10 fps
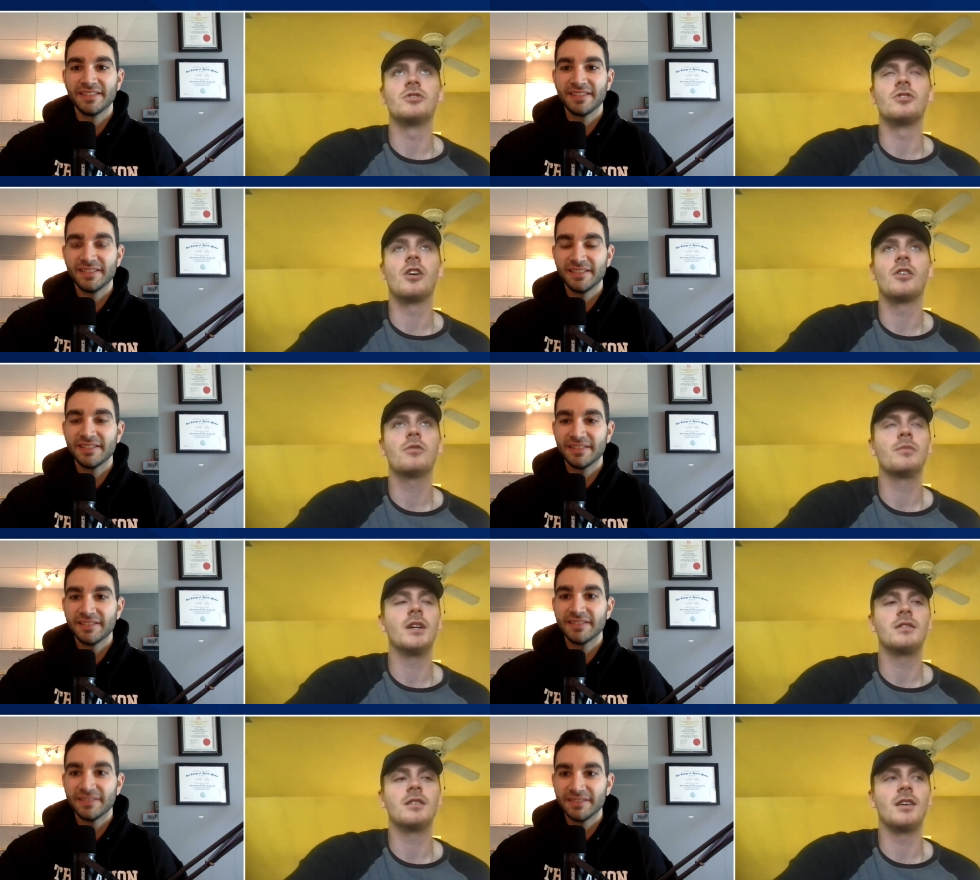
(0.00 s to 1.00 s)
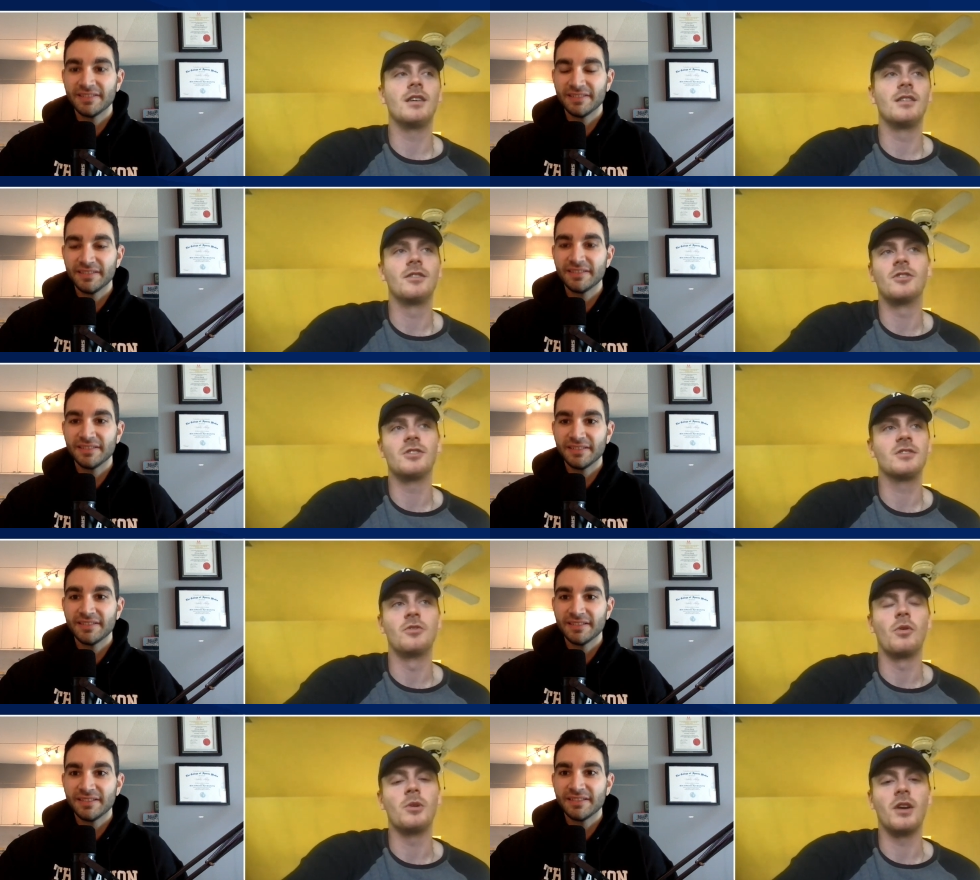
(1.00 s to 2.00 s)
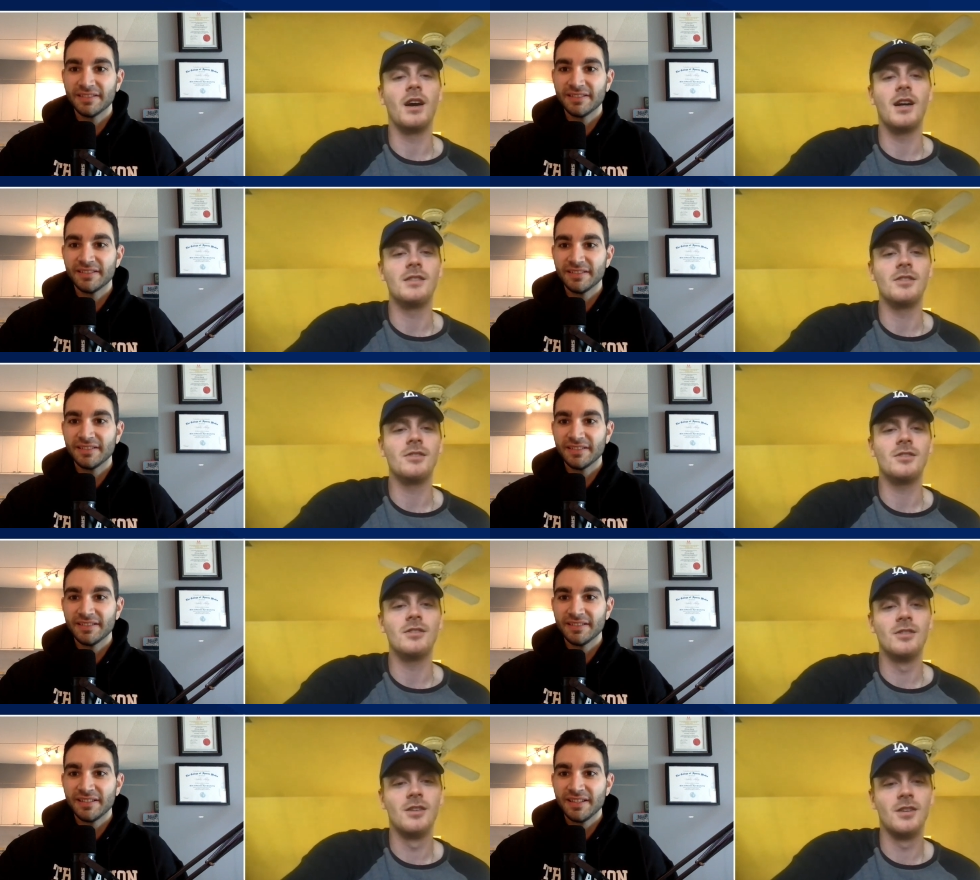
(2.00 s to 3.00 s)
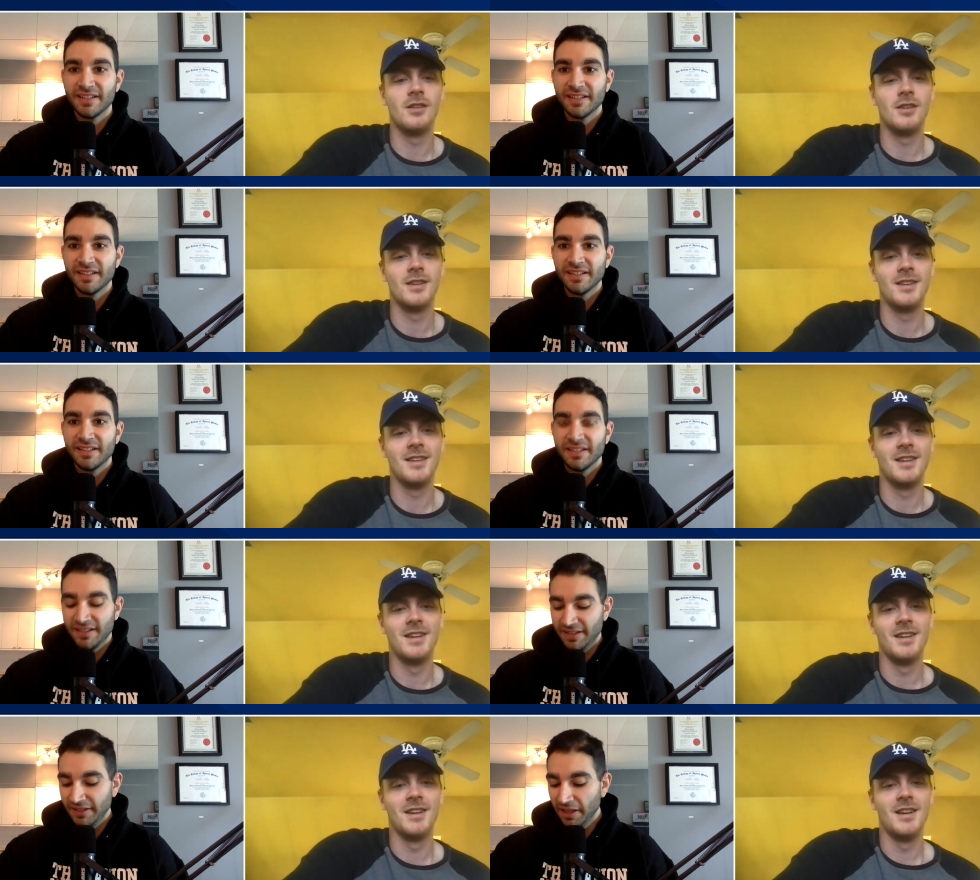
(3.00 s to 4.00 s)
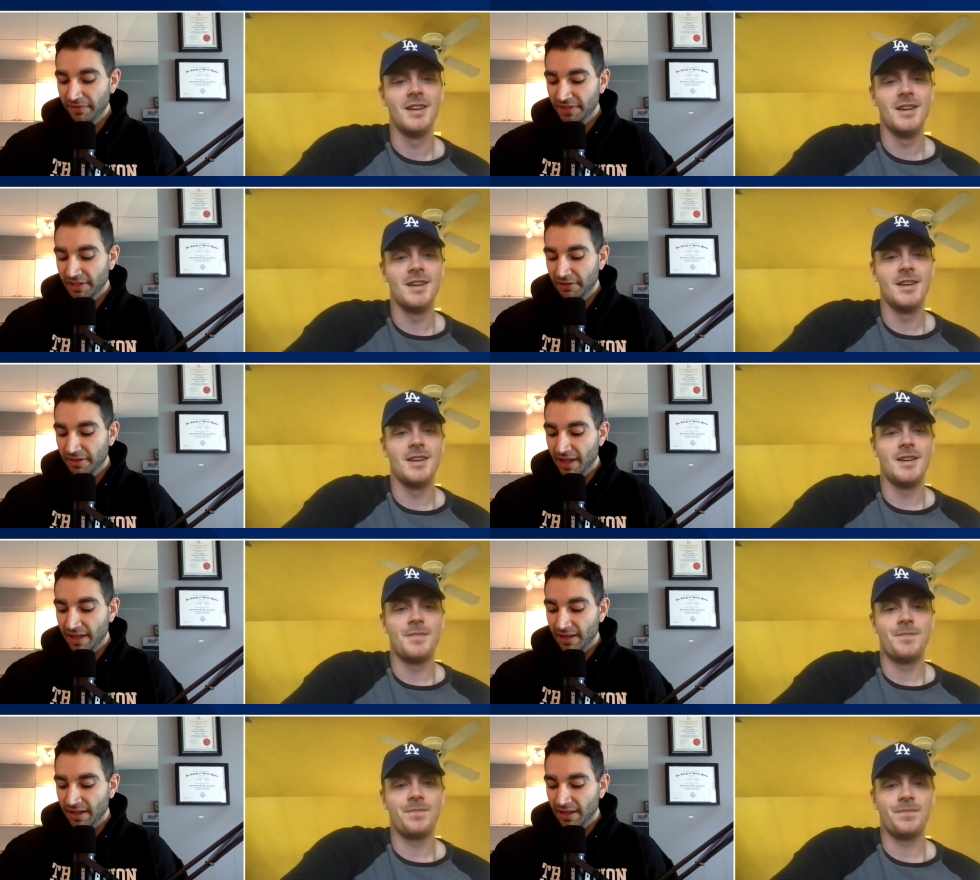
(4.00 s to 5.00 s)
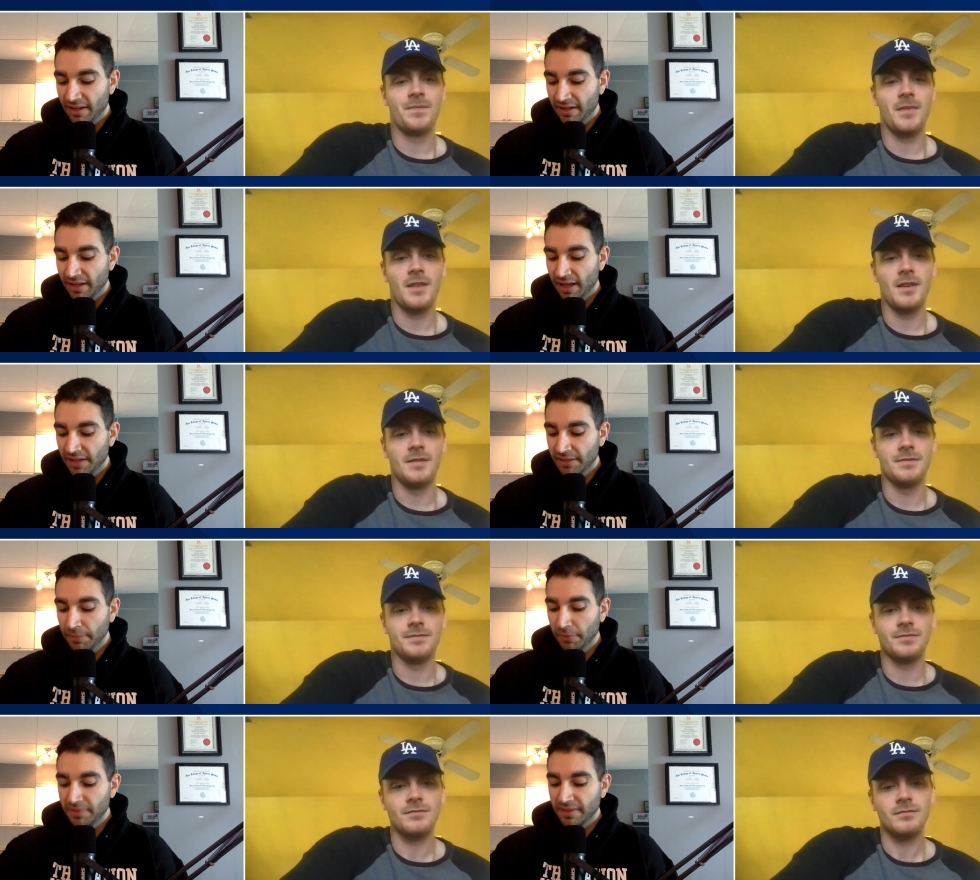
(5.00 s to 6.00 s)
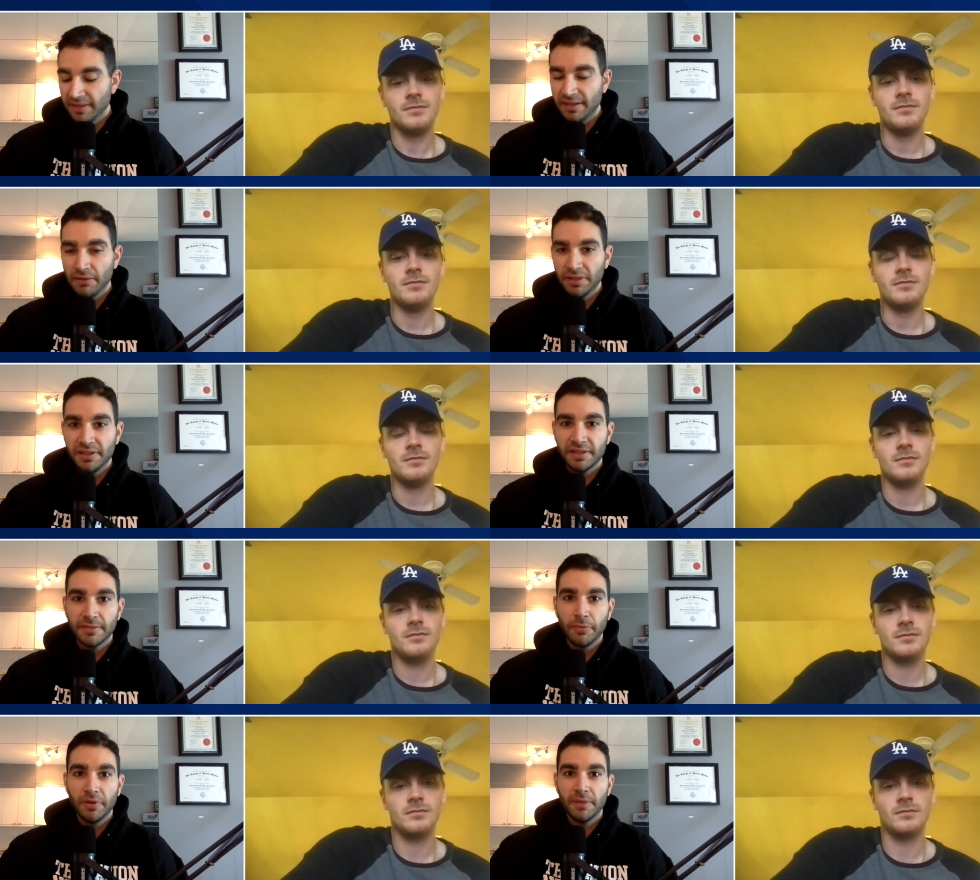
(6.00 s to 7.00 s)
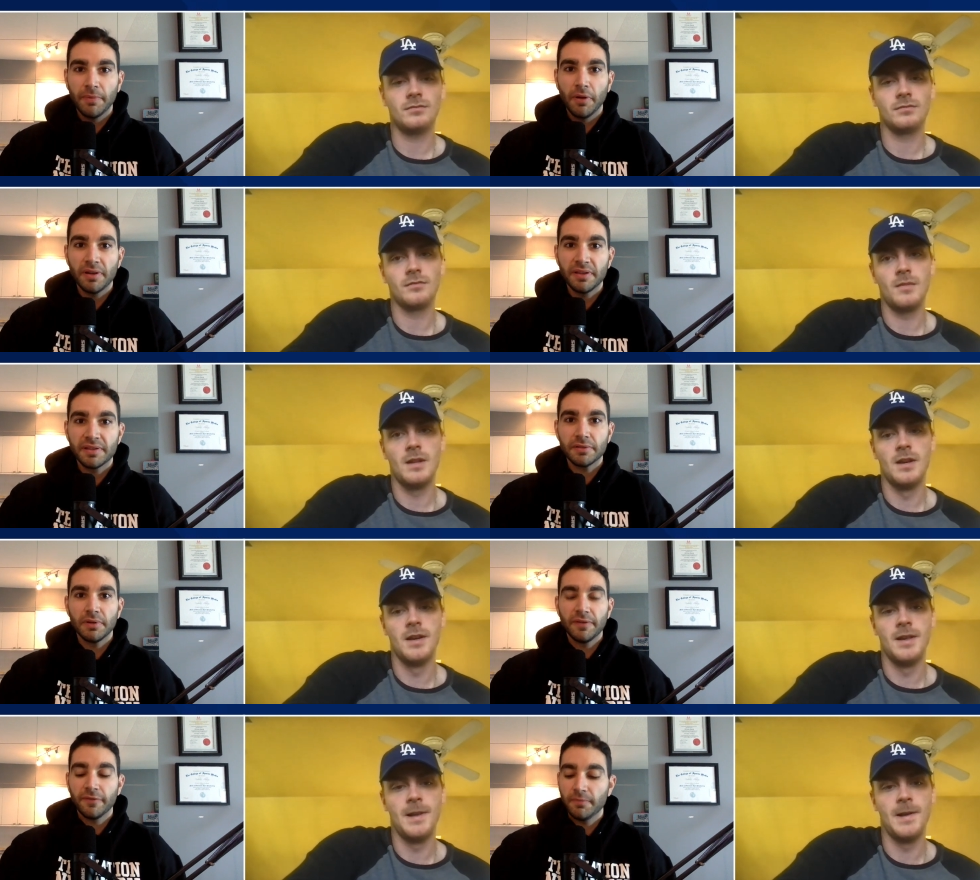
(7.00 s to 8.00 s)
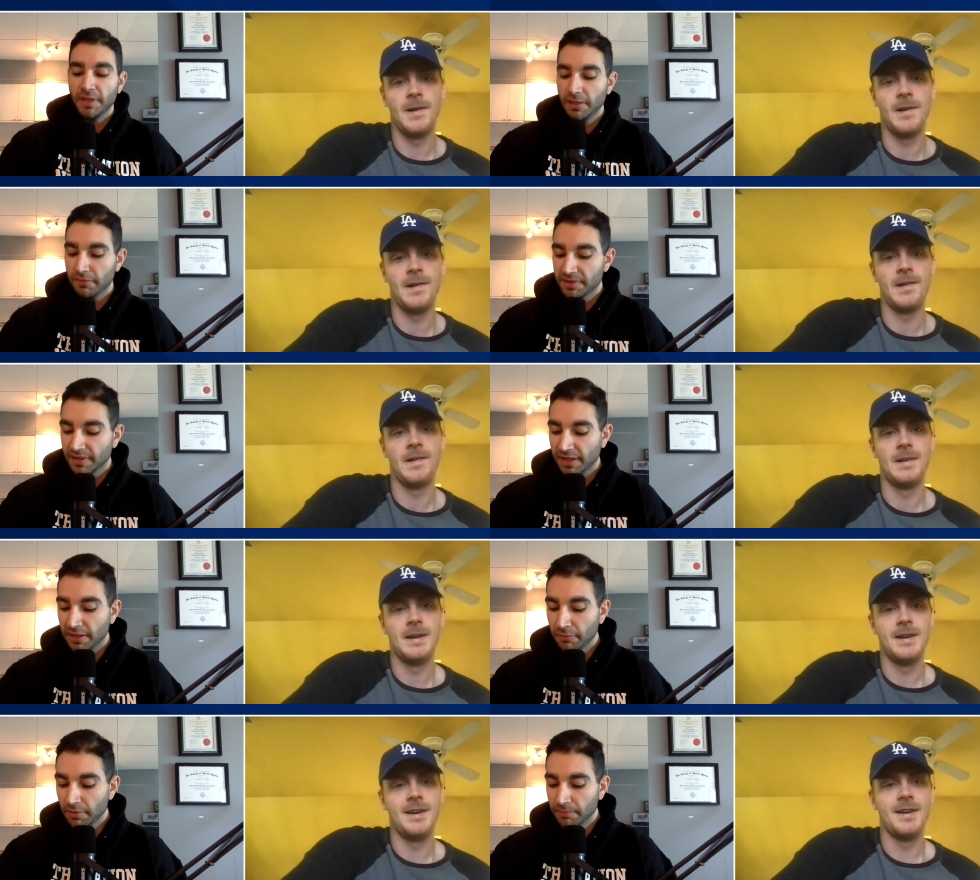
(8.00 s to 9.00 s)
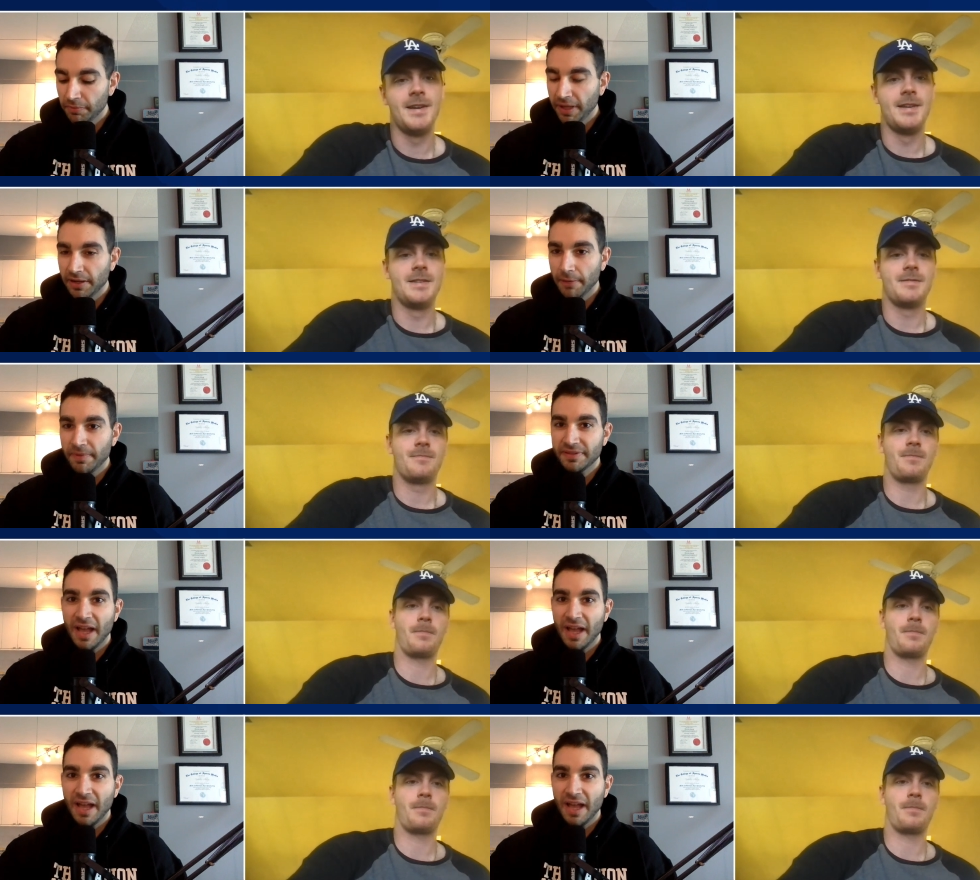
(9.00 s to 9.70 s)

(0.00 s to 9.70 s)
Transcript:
Speaker 1: in toronto but uh, they're just normal guys also
Speaker 2: you love to hear that. And uh, I suppose I think the only disappointing part of this story for me was like you weren't played up as